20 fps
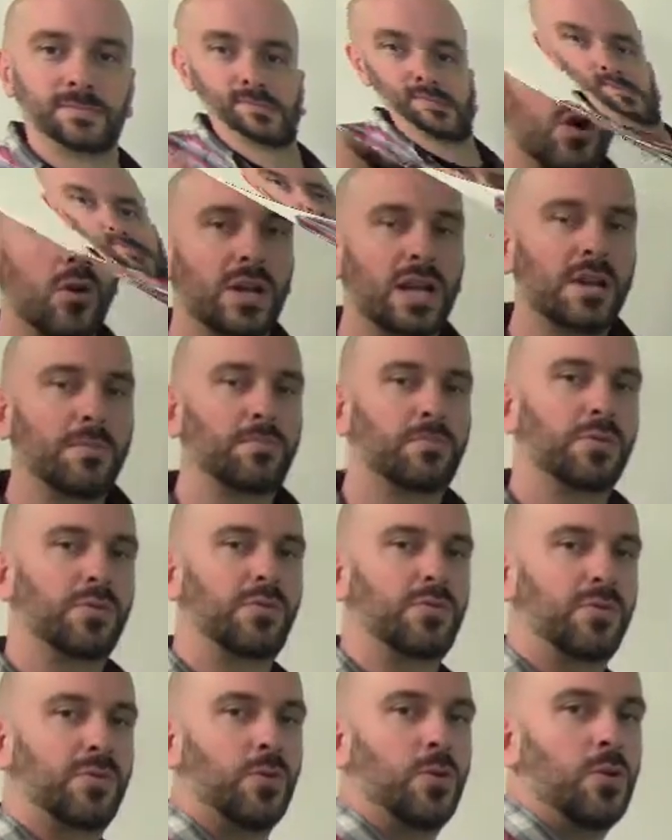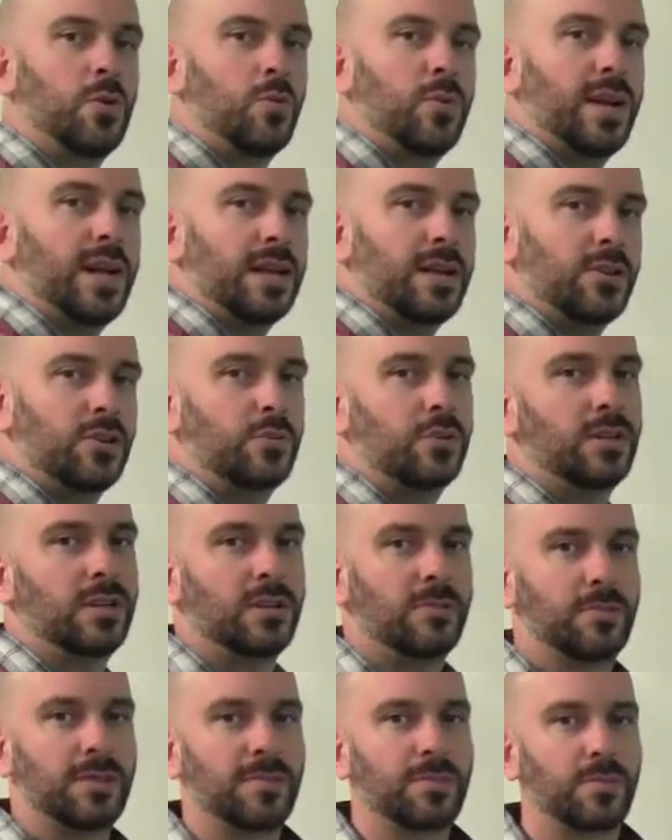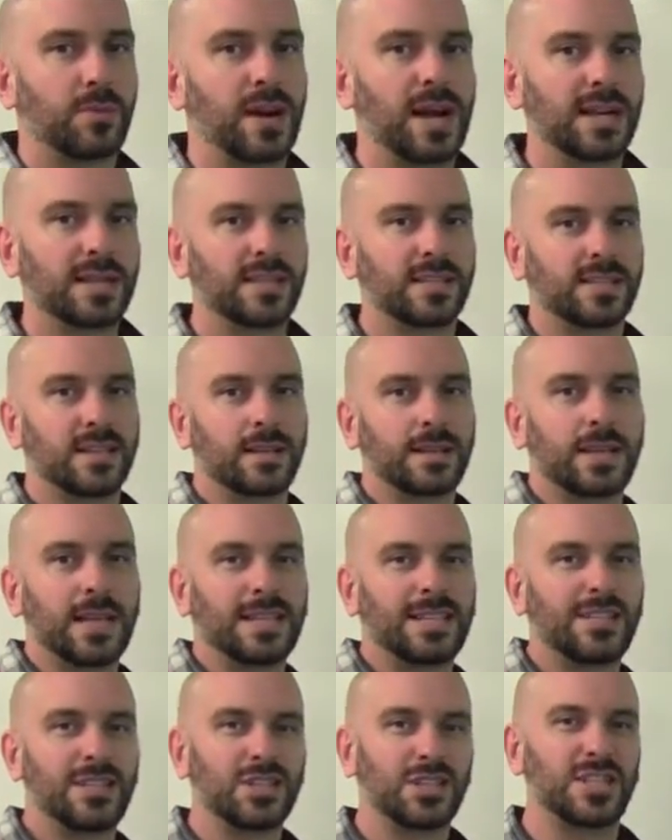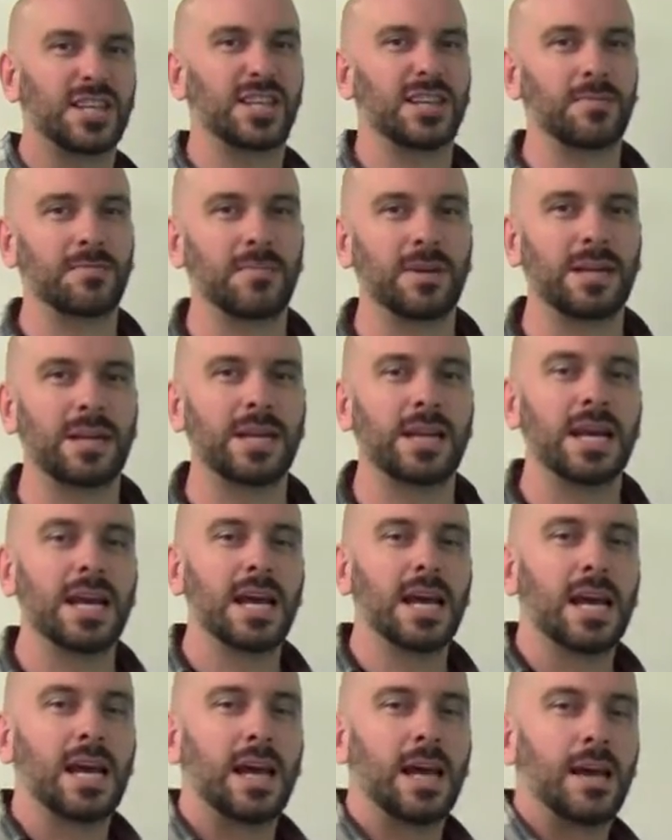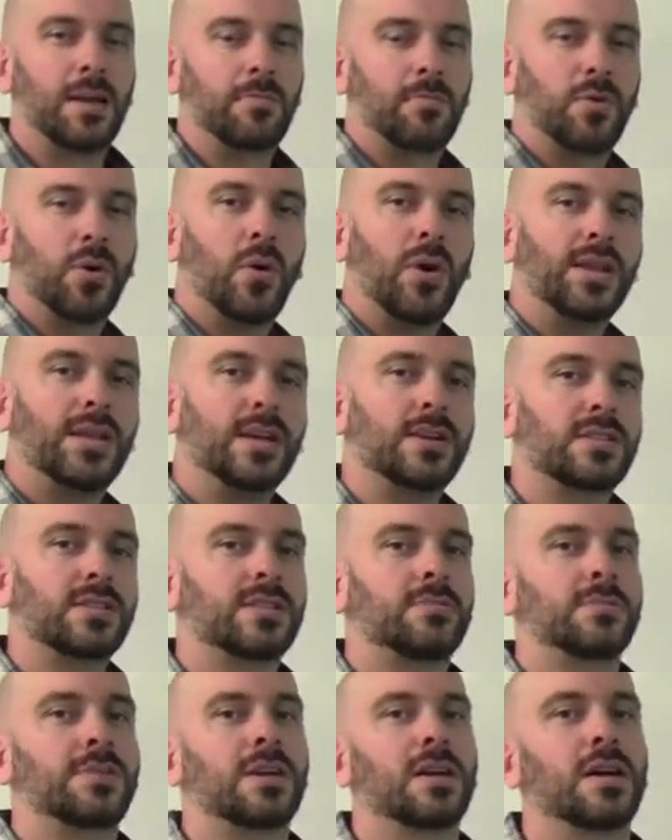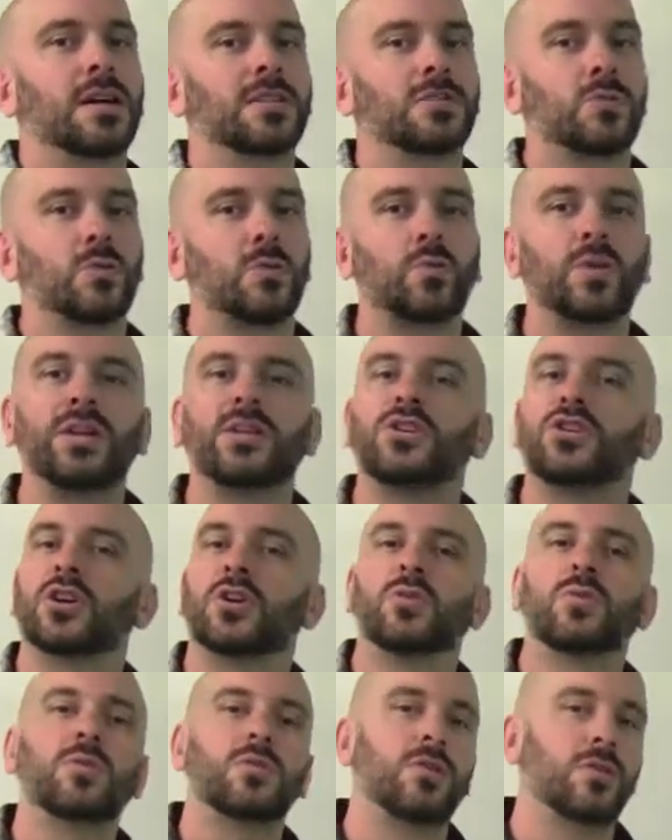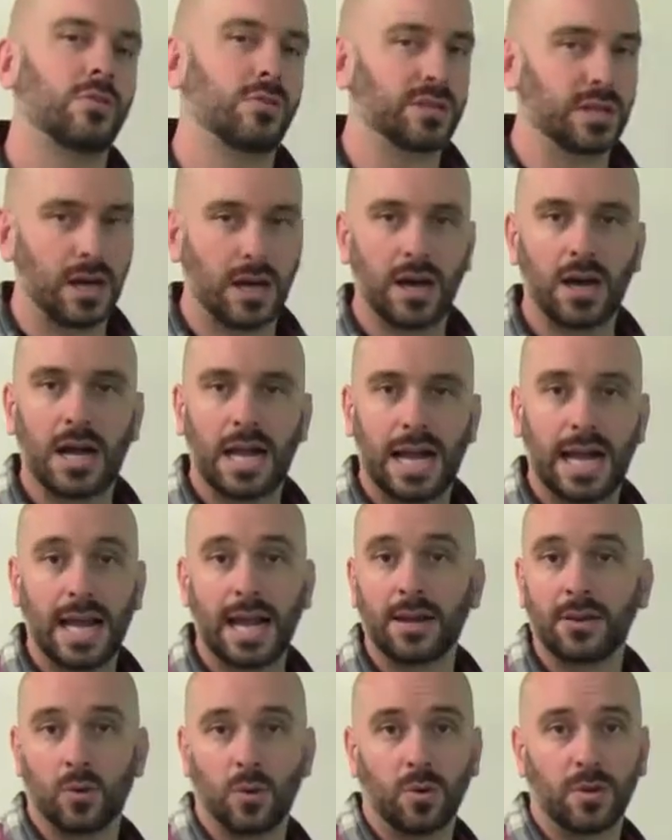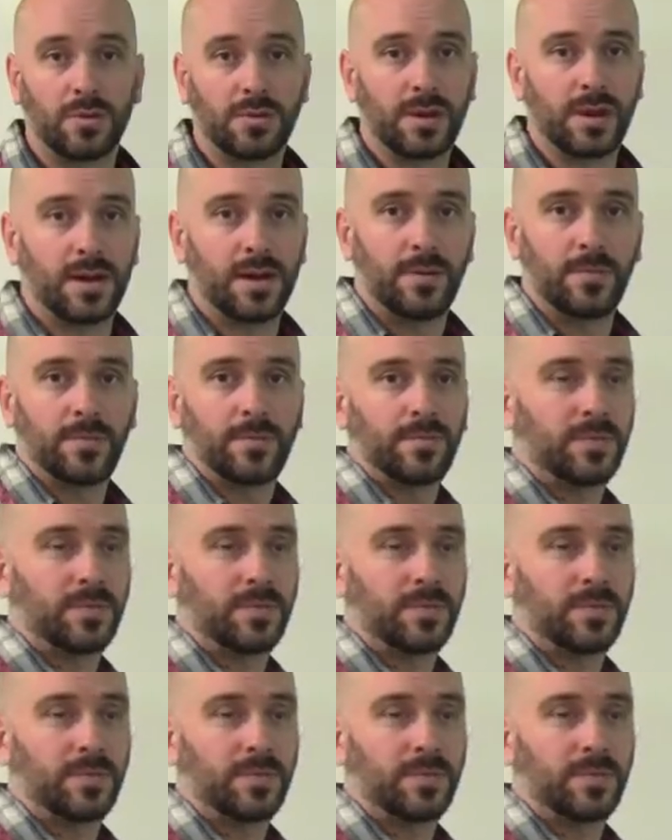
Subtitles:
Okay, before we get into a little bit of practice, I'd like to just take a minute and point out some times when we don't use a, an, or the.